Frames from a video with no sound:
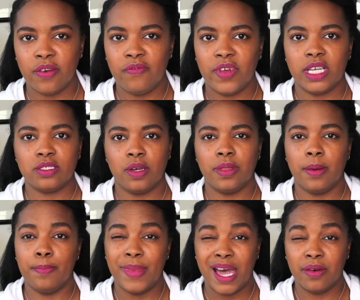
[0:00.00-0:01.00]
effect on the
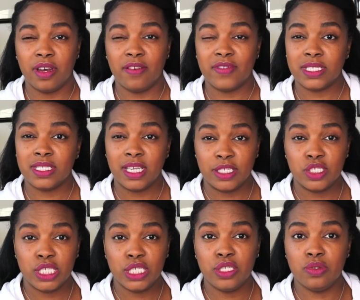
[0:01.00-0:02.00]
amount of
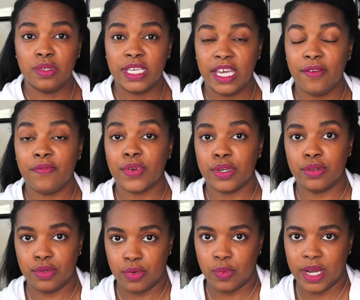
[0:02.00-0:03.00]
attention you get for your
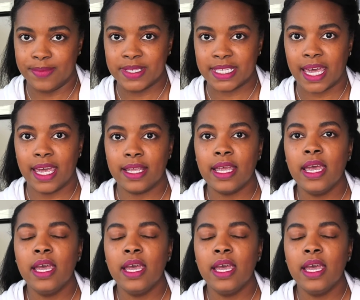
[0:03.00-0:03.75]
new website.